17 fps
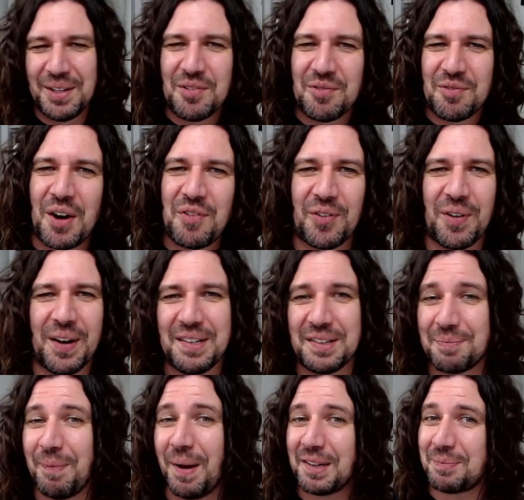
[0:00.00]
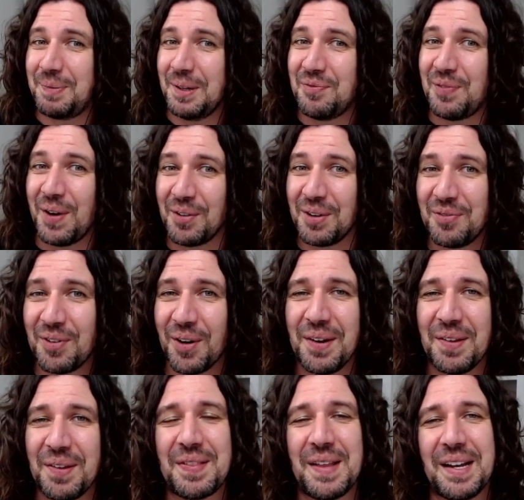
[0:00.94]
Referees must be very,
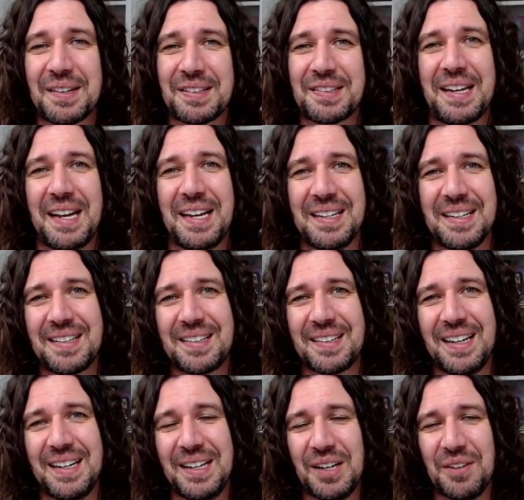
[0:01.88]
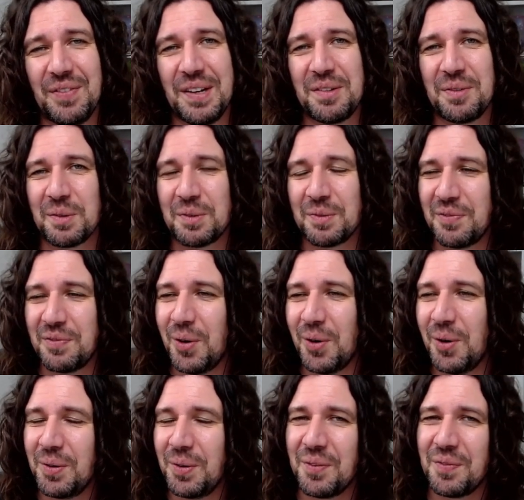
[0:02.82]
very thick-skinned individuals with
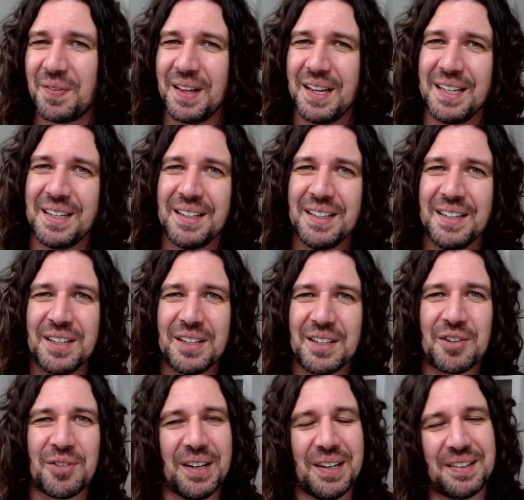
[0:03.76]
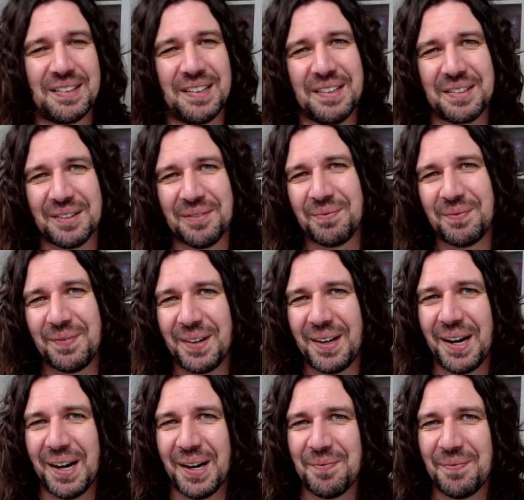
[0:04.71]
all of the criticism
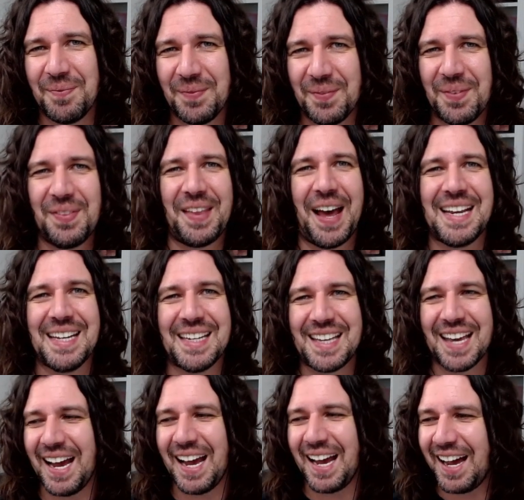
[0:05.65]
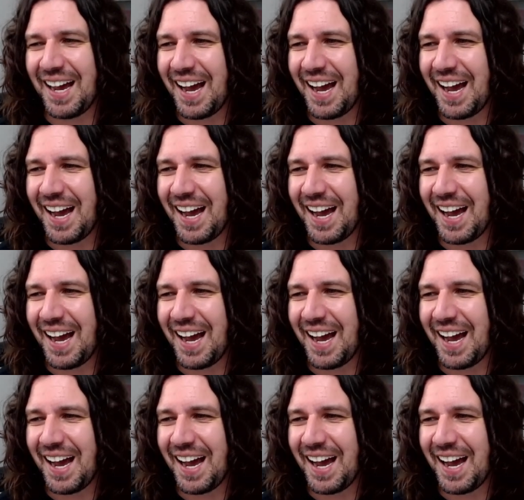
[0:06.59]
um, they get.